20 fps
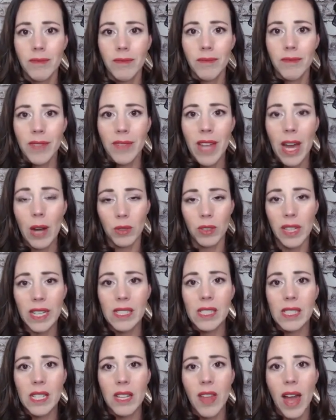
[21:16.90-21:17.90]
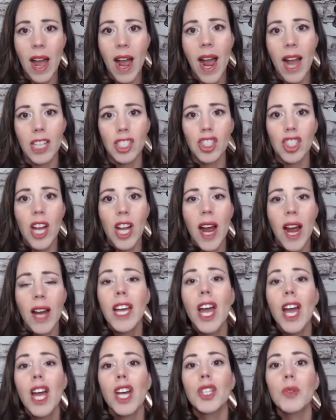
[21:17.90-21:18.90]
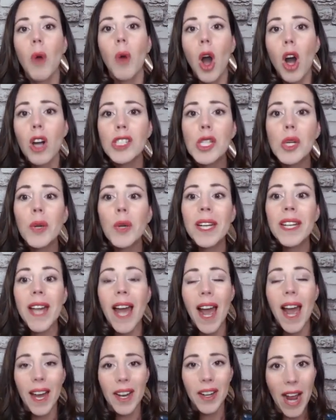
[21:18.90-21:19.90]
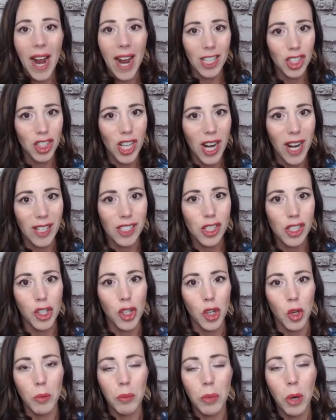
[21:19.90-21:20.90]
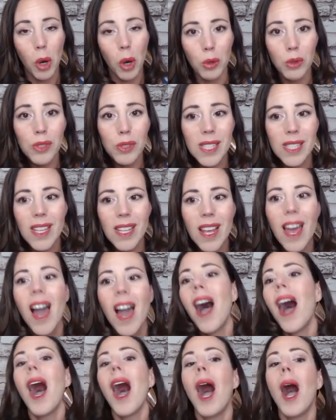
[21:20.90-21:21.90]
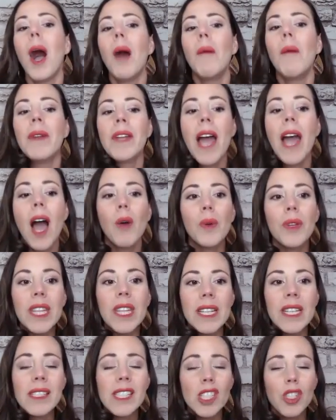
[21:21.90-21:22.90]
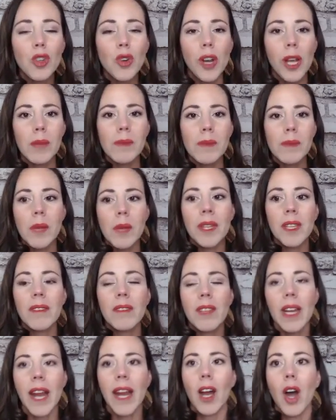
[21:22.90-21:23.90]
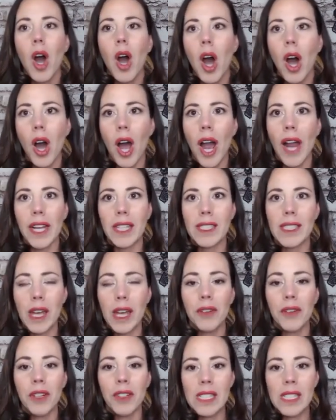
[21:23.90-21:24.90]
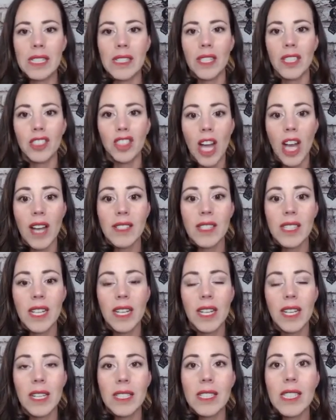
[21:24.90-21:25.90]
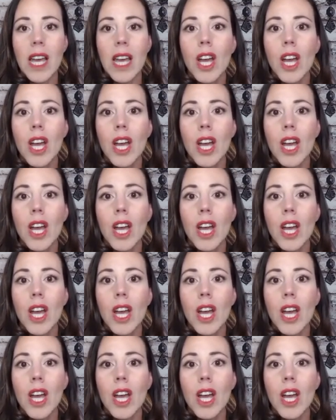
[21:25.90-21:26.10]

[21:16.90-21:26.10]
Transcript: that relates to that hashtag. You also can add hashtags to your post. Now with Instagram, something that I definitely suggest is